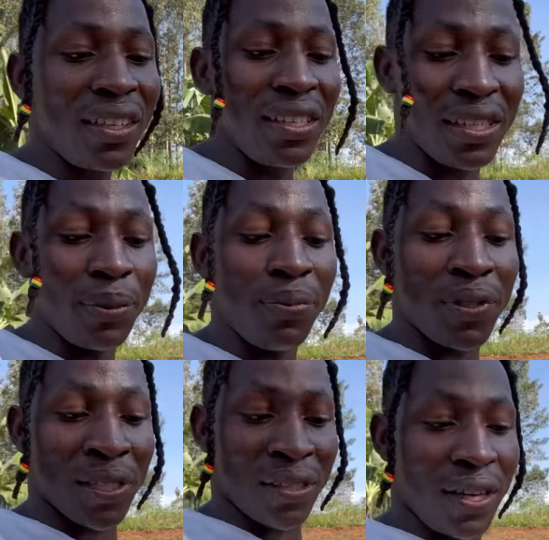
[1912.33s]

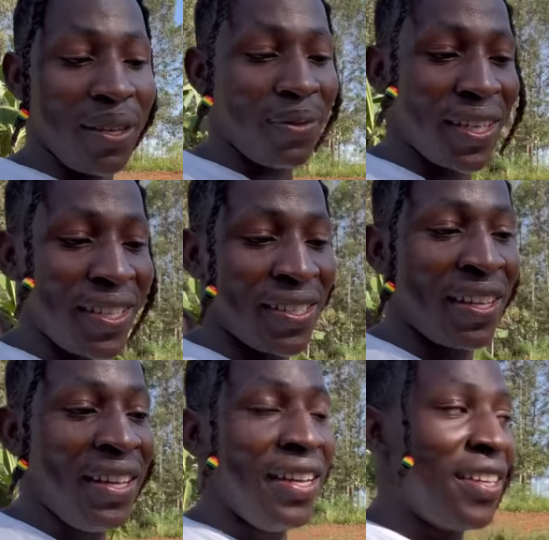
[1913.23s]
subscribers,
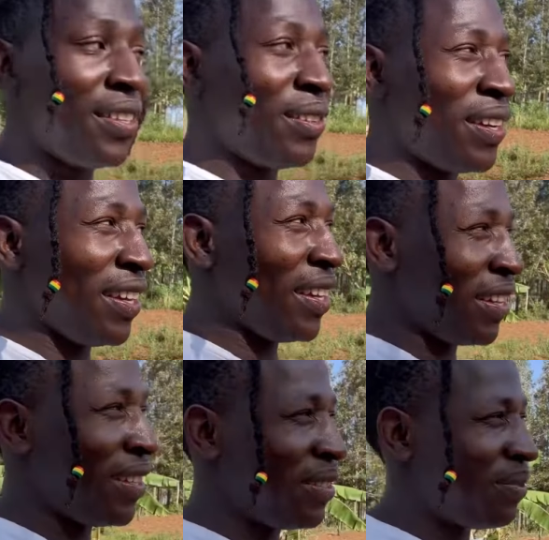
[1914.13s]
they
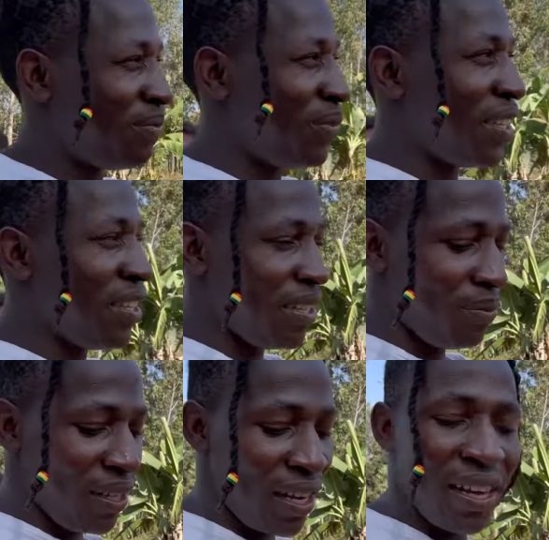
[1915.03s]
wanna
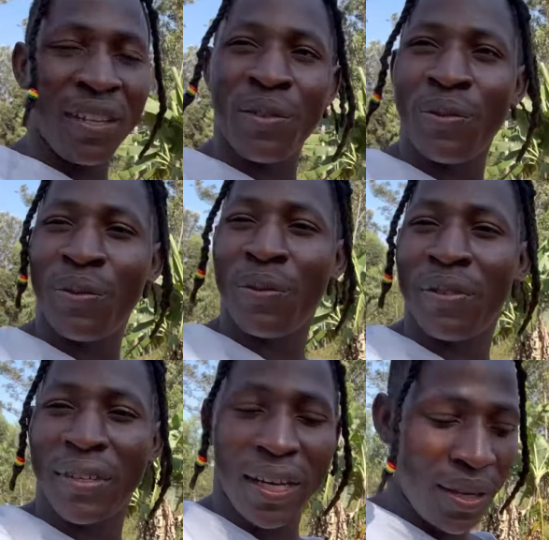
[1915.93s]
maybe like to
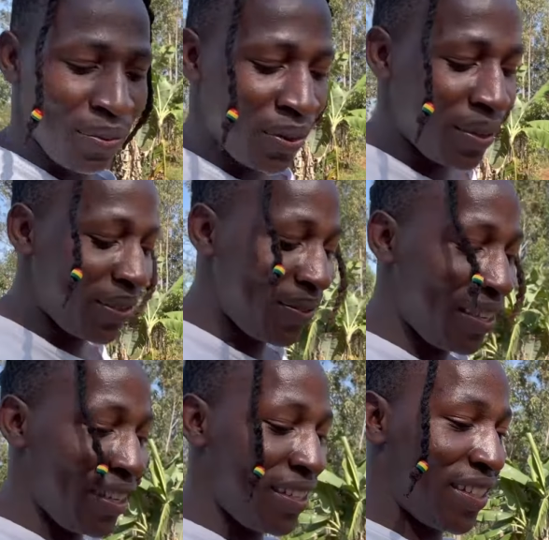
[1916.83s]
come to the
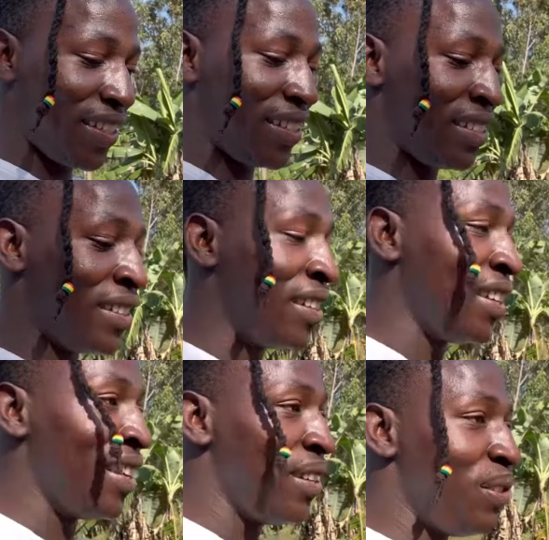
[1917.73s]
village here.
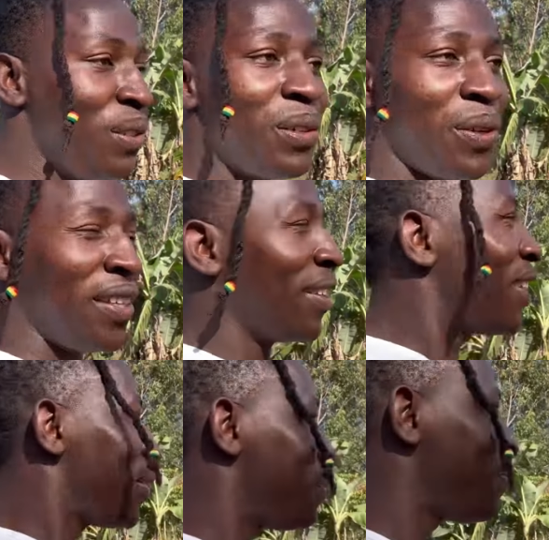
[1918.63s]
You are
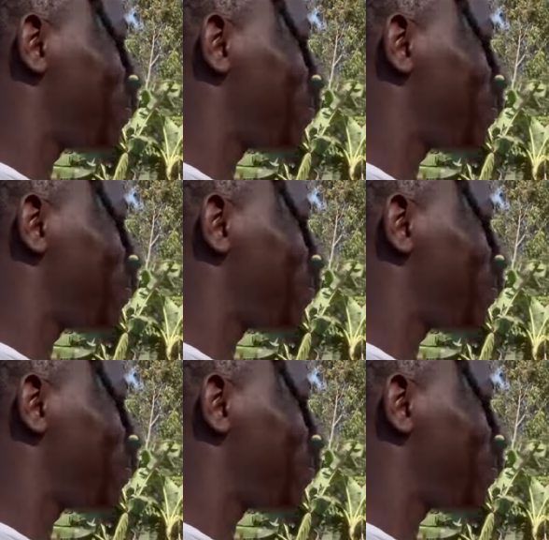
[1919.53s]
welcome.